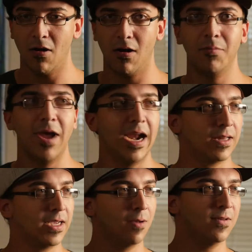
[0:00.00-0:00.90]

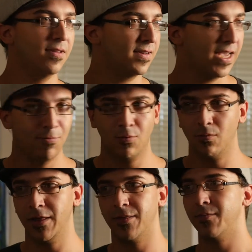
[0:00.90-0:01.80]
automatically comes to the table
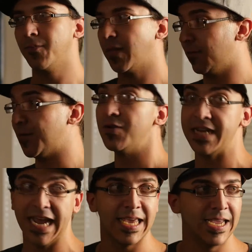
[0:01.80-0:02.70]
with a few
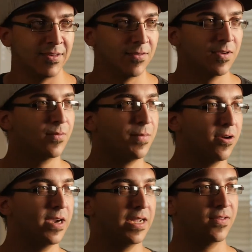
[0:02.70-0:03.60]
decades of
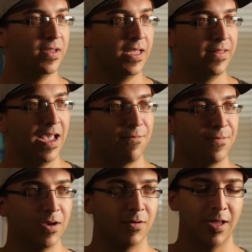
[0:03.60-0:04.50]
experience in that field,